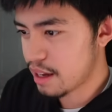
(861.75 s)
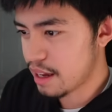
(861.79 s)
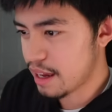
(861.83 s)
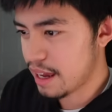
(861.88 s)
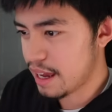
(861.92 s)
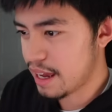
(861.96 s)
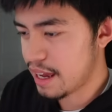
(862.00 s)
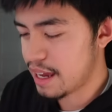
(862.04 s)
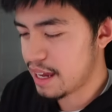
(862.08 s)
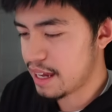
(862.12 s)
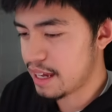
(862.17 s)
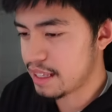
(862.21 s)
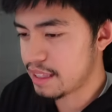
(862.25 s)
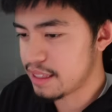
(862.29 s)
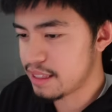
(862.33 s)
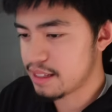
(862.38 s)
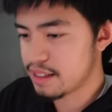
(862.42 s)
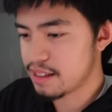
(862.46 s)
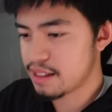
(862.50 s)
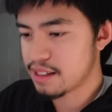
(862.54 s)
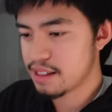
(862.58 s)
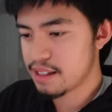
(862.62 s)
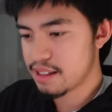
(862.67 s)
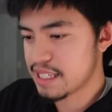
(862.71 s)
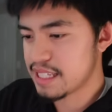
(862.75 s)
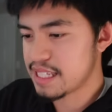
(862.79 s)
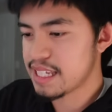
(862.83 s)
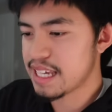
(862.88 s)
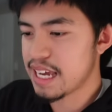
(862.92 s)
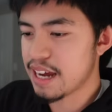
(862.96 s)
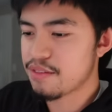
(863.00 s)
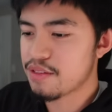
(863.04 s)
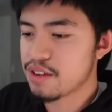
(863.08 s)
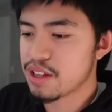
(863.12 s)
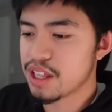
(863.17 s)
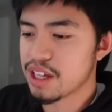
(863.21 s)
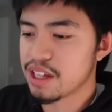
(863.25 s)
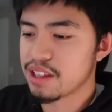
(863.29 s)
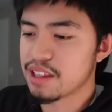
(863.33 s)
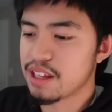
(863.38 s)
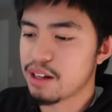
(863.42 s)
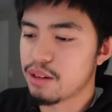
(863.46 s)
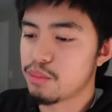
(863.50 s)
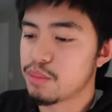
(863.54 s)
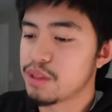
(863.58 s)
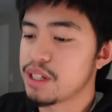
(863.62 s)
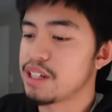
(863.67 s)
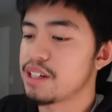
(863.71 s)
and see everything
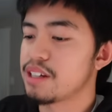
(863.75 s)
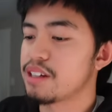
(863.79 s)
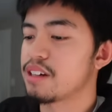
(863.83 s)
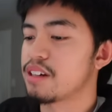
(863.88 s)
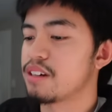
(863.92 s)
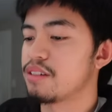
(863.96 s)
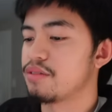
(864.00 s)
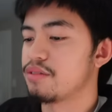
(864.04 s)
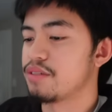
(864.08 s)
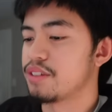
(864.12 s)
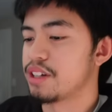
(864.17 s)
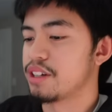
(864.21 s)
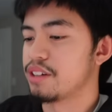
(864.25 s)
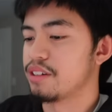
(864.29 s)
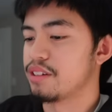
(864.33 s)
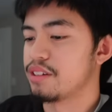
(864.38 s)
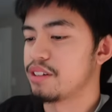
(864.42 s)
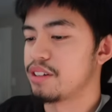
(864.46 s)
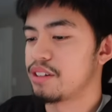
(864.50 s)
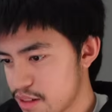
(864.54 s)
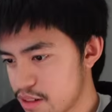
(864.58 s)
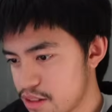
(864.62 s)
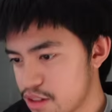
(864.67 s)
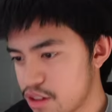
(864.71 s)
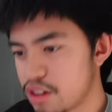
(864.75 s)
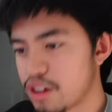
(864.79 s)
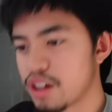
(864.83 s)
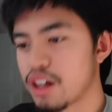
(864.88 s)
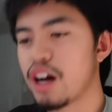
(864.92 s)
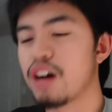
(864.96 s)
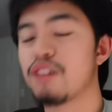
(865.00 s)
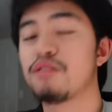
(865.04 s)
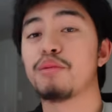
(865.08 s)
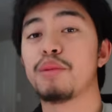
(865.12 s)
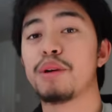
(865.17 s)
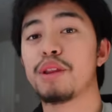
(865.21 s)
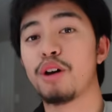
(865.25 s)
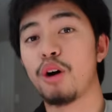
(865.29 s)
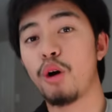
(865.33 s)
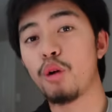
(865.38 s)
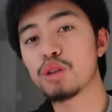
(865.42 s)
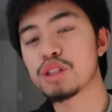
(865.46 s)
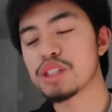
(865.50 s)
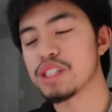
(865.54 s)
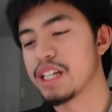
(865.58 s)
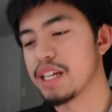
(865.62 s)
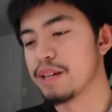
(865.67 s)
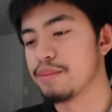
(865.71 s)
that we configured. Starting off with
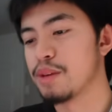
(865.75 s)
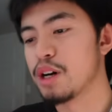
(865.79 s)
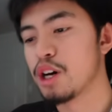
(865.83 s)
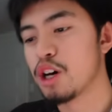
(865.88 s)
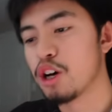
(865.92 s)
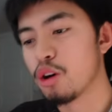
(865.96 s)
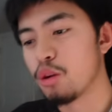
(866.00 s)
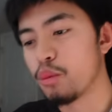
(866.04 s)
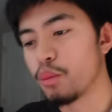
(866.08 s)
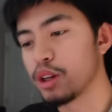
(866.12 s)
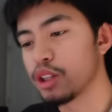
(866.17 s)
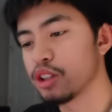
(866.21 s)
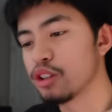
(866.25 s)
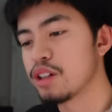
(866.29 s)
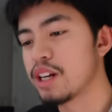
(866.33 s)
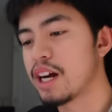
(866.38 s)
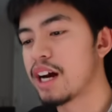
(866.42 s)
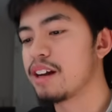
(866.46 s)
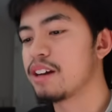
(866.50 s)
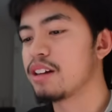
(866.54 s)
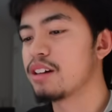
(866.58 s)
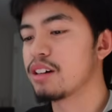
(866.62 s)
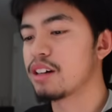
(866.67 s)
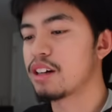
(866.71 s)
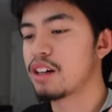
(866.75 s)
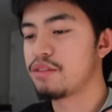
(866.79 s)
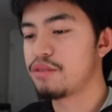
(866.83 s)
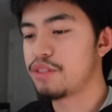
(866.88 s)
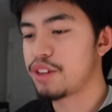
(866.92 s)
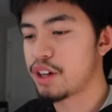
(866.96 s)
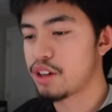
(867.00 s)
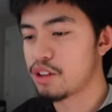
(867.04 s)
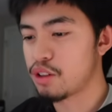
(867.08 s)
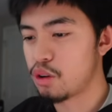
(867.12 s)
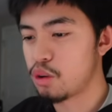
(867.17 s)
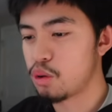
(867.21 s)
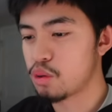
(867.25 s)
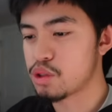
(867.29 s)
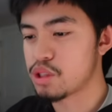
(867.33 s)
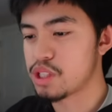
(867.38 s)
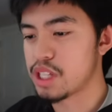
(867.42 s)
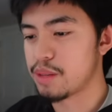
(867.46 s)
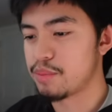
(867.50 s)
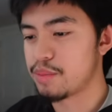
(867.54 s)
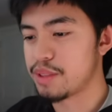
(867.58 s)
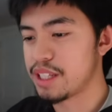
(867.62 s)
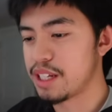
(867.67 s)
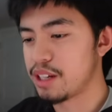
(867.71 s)
hostname. We learned how to configure the
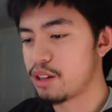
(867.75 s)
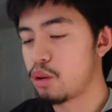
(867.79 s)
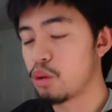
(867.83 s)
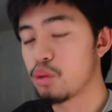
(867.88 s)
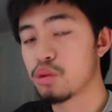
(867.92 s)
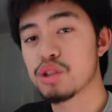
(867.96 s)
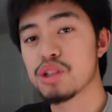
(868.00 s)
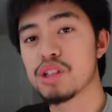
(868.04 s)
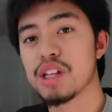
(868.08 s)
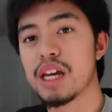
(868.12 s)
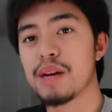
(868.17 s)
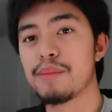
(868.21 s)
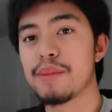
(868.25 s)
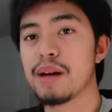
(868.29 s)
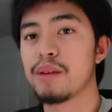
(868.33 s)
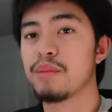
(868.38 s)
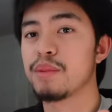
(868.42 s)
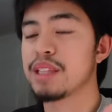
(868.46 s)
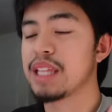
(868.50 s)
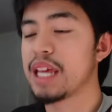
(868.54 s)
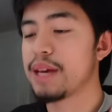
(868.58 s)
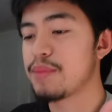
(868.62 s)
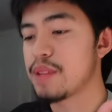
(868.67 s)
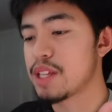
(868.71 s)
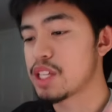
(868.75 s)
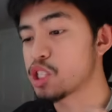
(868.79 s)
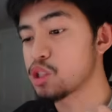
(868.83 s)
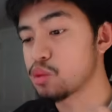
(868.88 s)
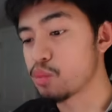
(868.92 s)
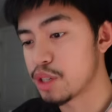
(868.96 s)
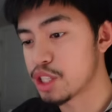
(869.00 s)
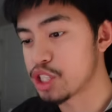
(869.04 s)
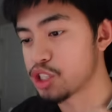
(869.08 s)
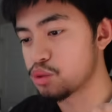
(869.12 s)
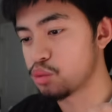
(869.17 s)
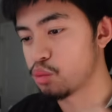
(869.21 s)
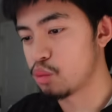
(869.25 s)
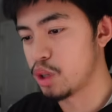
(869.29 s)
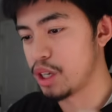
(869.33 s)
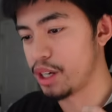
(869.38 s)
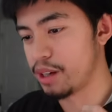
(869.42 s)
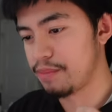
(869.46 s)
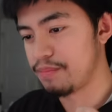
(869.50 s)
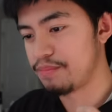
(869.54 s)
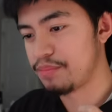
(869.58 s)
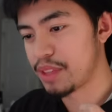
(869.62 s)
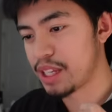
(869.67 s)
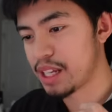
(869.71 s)
hostname. We did hostname and we named it switch
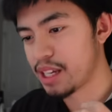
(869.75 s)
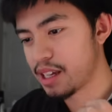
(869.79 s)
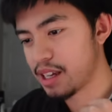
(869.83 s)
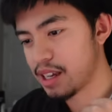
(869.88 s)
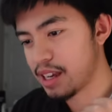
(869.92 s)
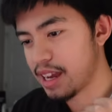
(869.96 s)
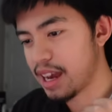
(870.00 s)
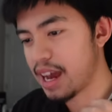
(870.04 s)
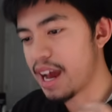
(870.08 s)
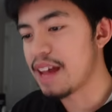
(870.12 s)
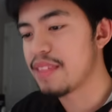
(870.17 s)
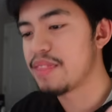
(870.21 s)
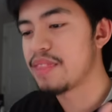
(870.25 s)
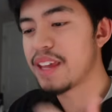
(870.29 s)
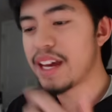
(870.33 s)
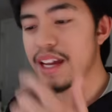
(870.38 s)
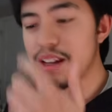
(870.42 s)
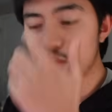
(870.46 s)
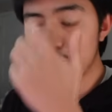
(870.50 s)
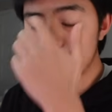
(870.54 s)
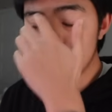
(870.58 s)
one. And then